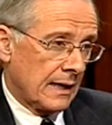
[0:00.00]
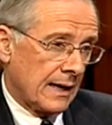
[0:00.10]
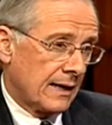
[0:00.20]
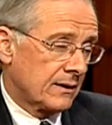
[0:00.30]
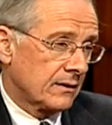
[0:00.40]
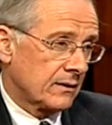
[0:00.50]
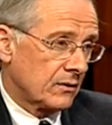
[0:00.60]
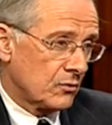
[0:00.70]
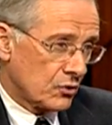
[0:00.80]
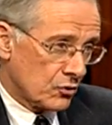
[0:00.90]
And
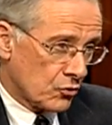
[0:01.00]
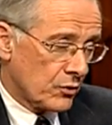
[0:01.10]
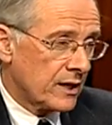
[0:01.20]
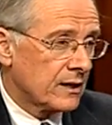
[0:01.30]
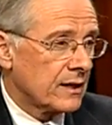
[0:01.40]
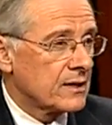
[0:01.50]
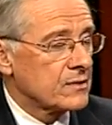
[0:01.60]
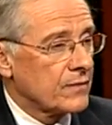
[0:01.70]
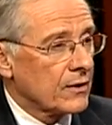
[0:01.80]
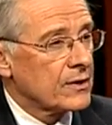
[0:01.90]
you should treat it as
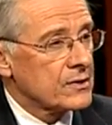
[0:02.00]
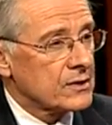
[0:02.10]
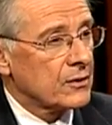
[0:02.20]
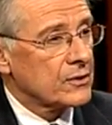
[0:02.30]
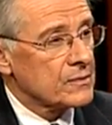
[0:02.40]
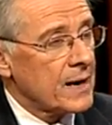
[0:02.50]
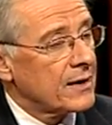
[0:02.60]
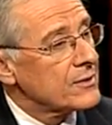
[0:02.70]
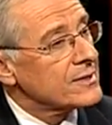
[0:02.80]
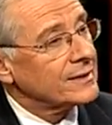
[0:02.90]
a very serious
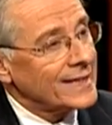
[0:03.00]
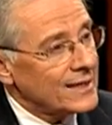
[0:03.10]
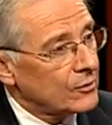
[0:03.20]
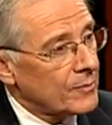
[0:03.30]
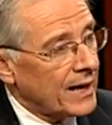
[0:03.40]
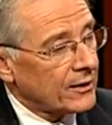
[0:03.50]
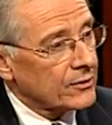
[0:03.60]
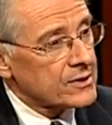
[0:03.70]
matter. It's a legal matter.